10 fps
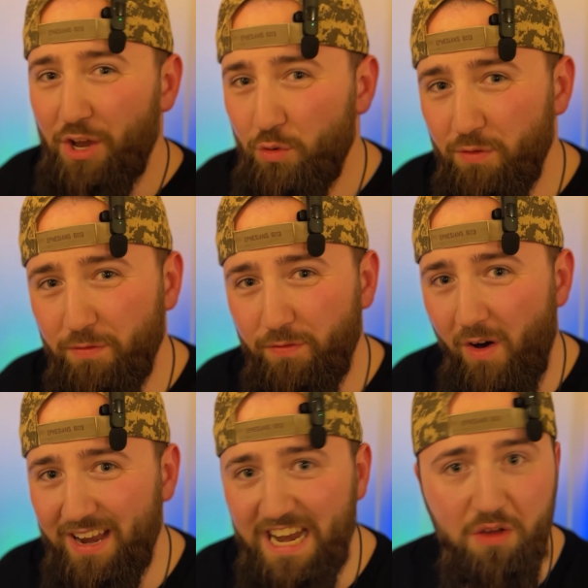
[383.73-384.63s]
I couldn't
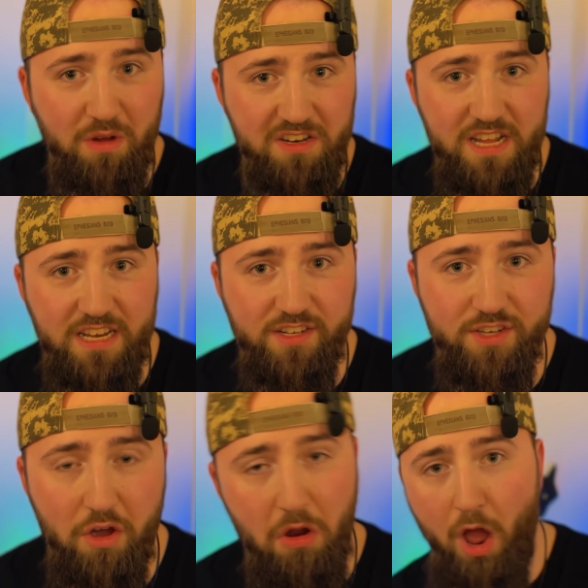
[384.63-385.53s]
find anyone did,
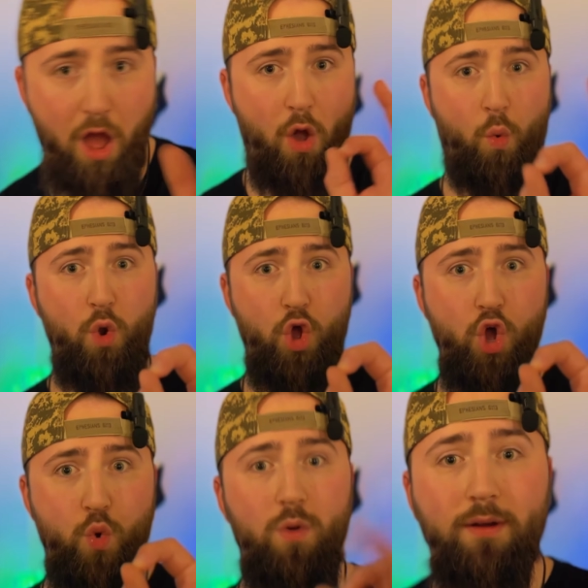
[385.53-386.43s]
so
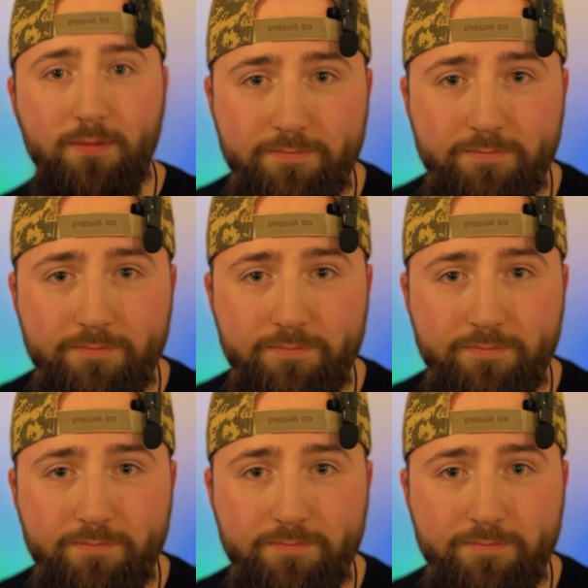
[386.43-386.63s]
woohoo!